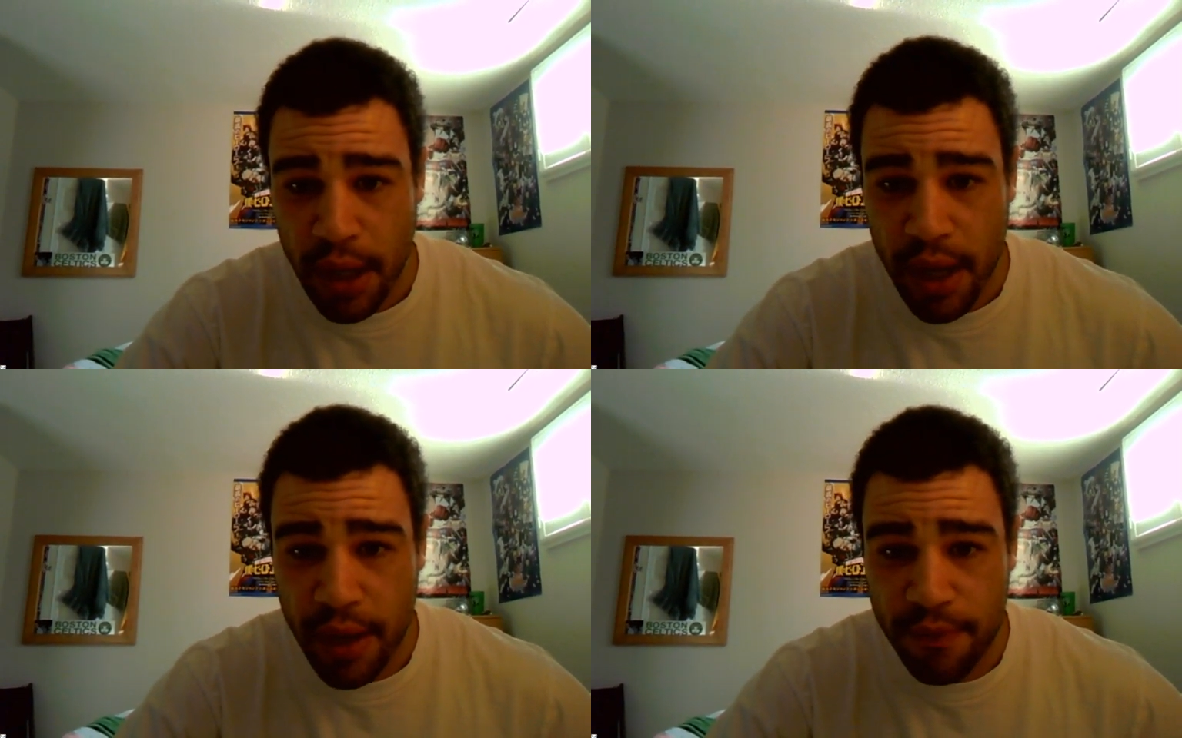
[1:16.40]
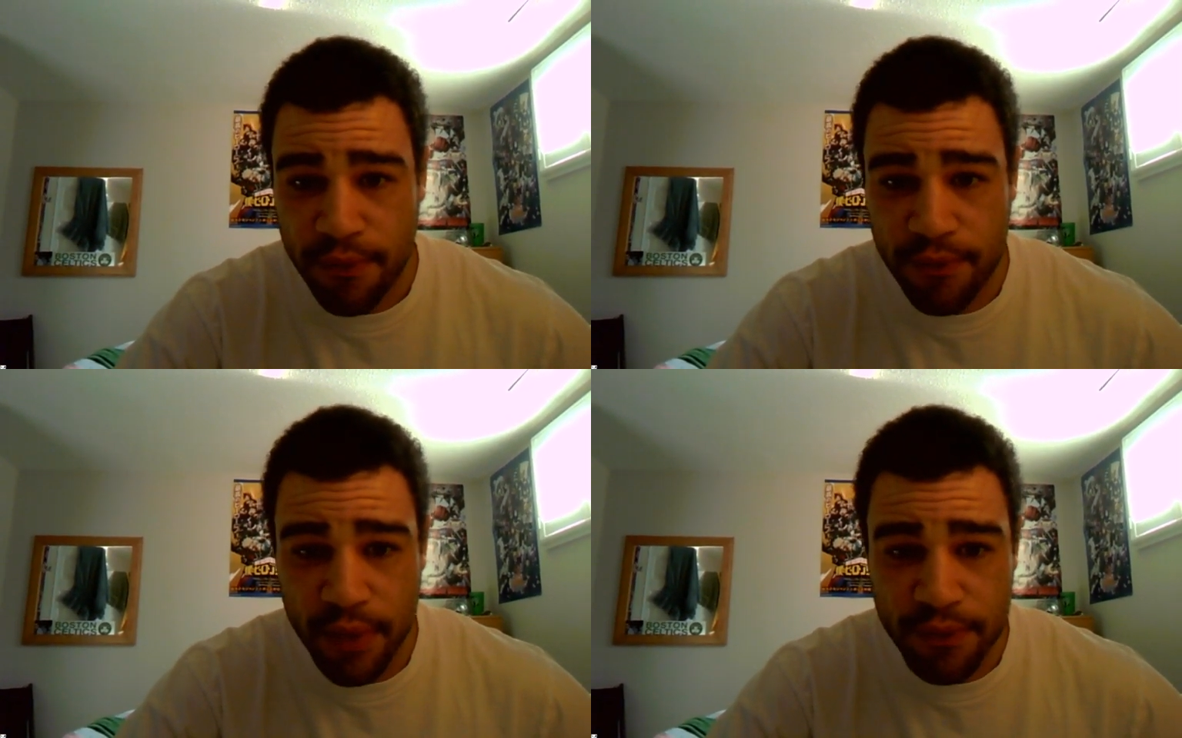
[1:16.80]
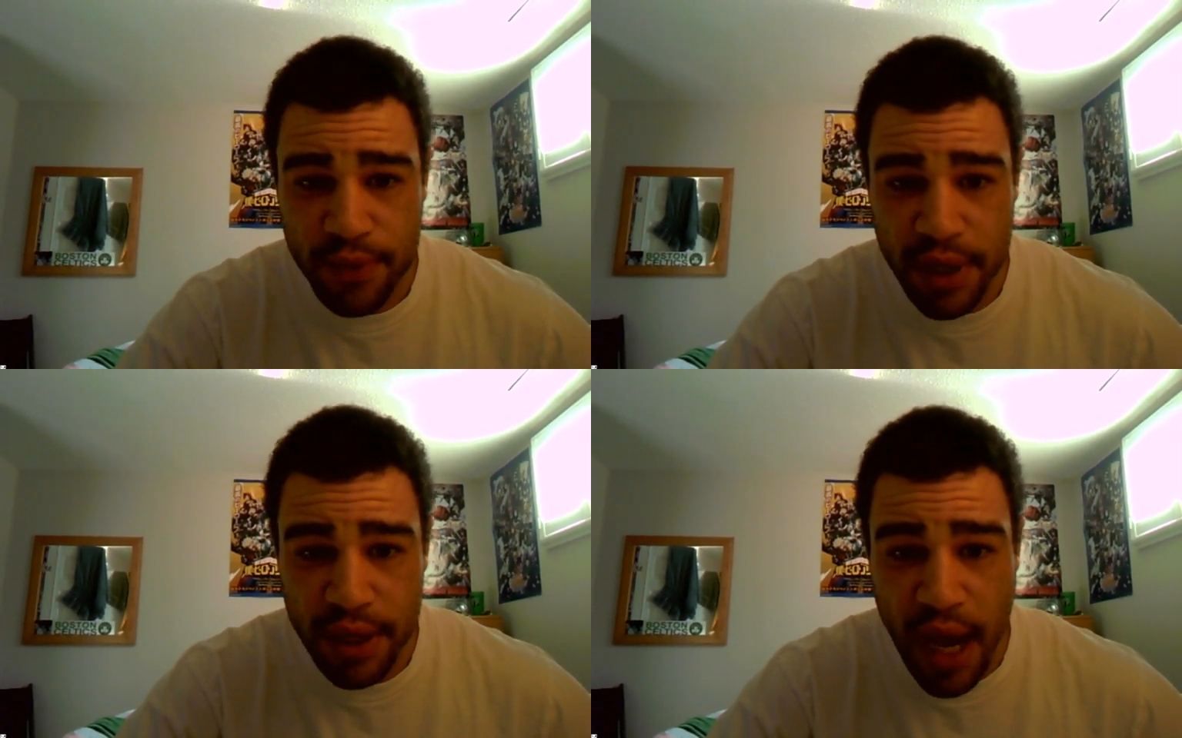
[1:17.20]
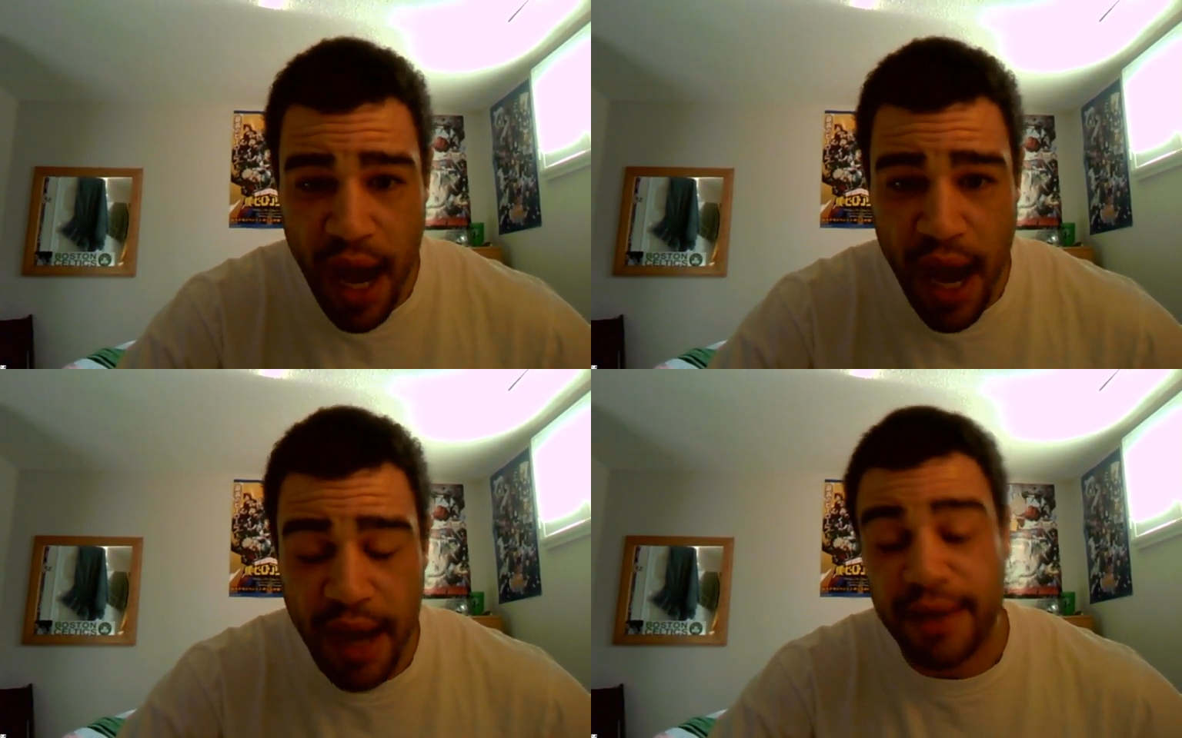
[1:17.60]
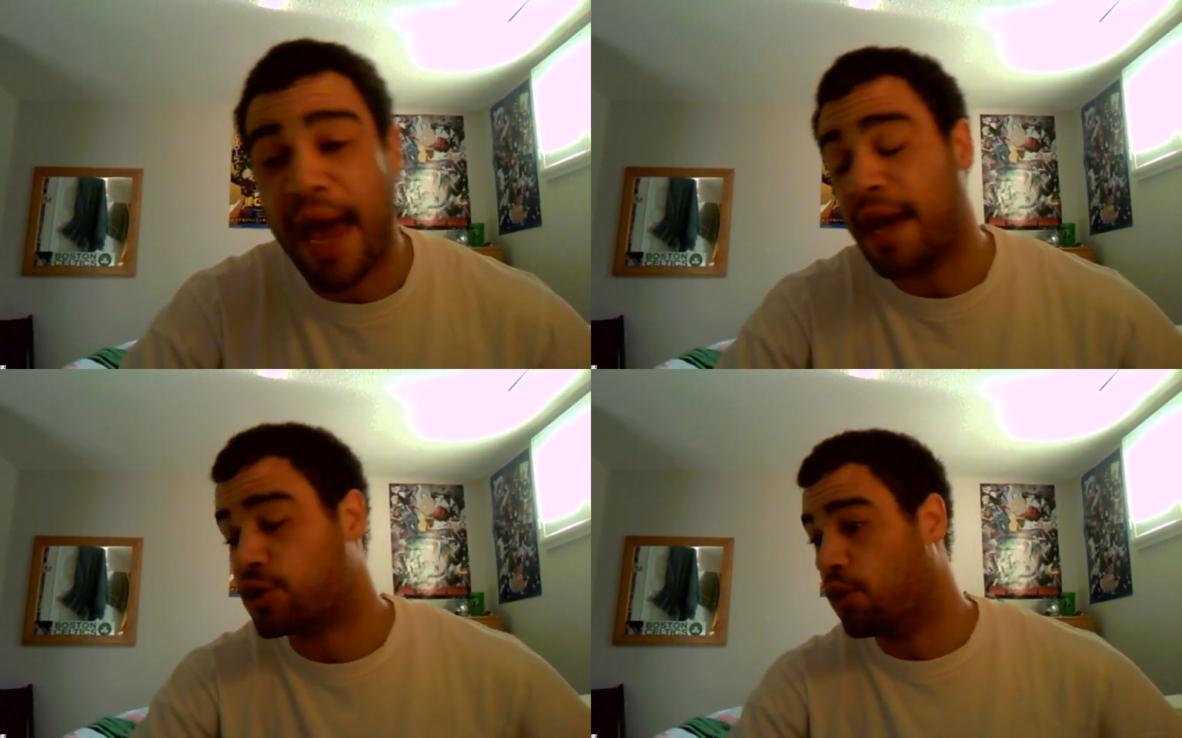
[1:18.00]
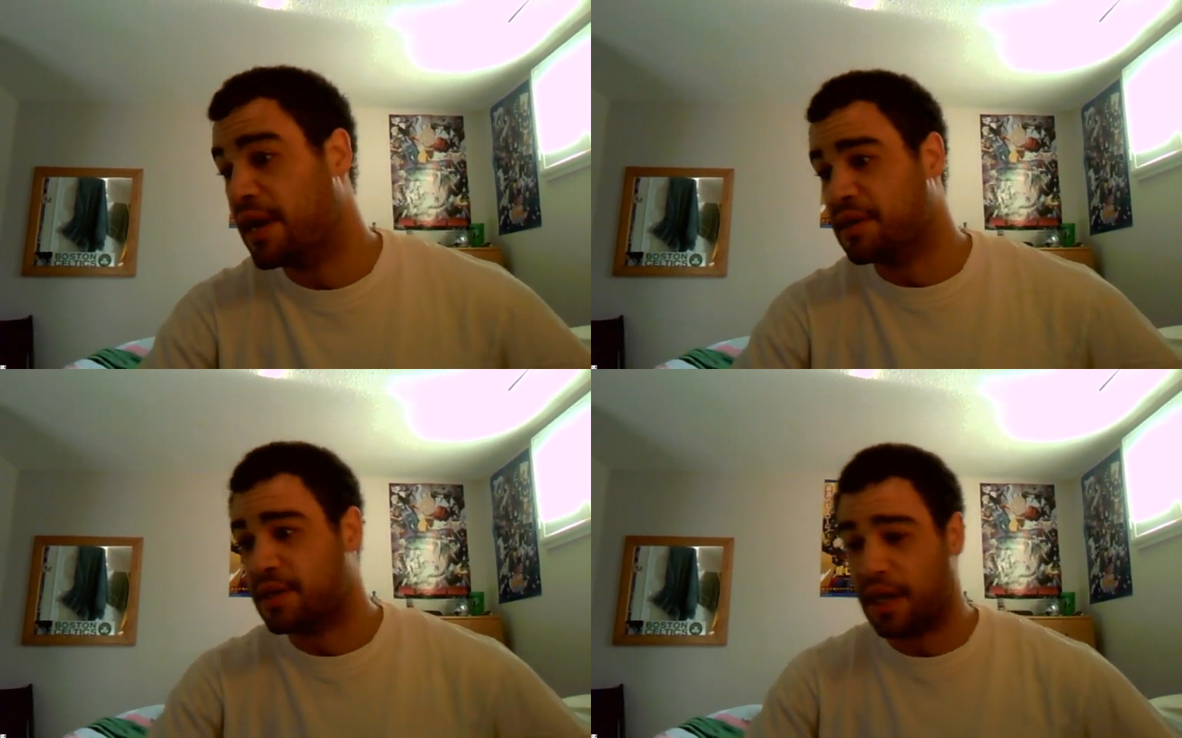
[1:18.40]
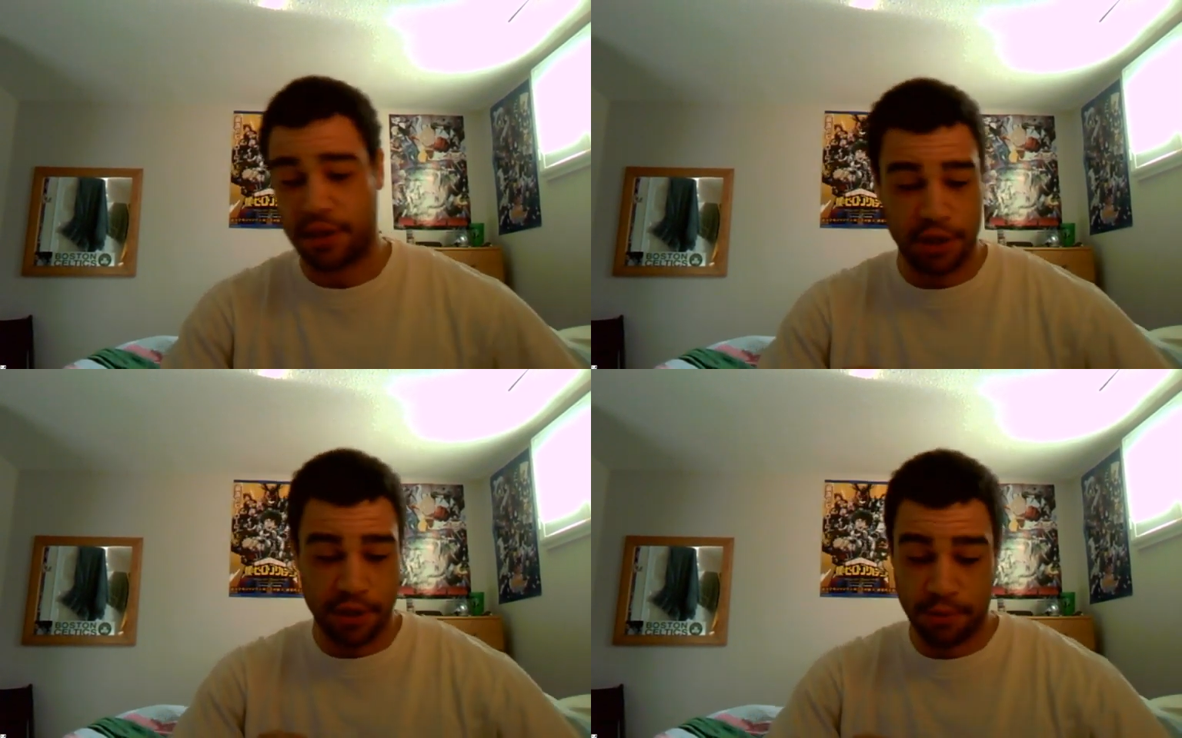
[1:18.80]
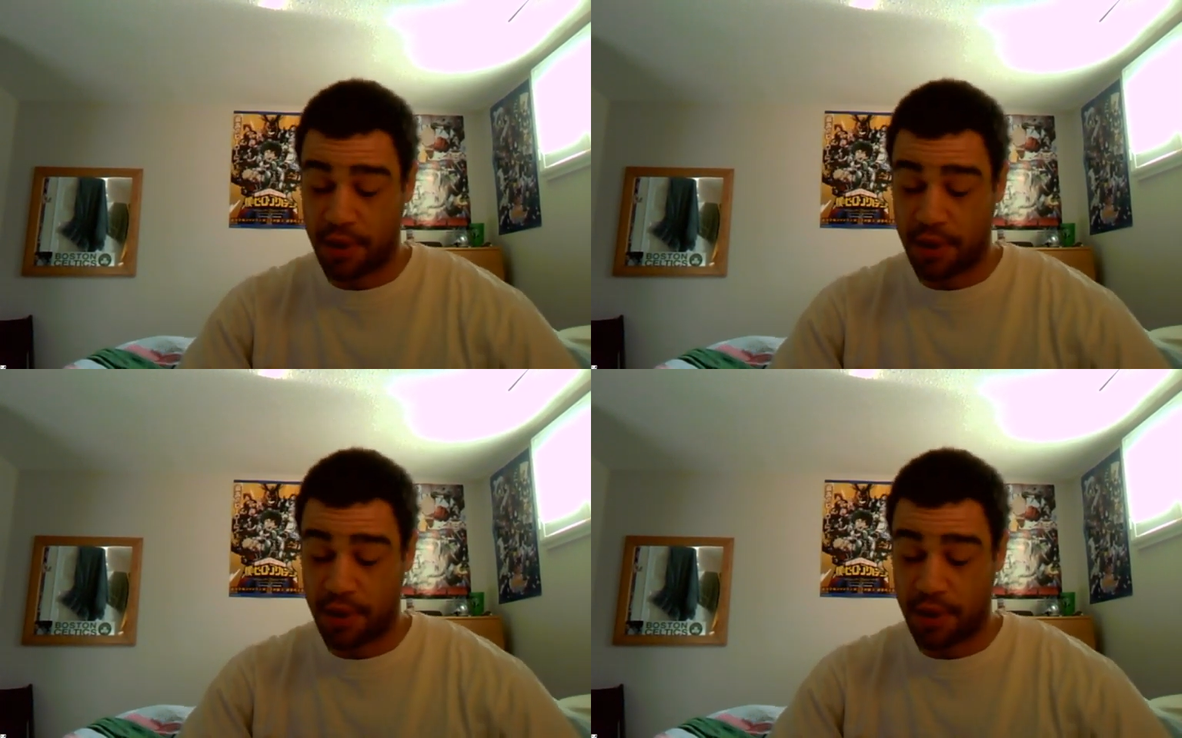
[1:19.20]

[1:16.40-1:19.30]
859, yeah, so 860,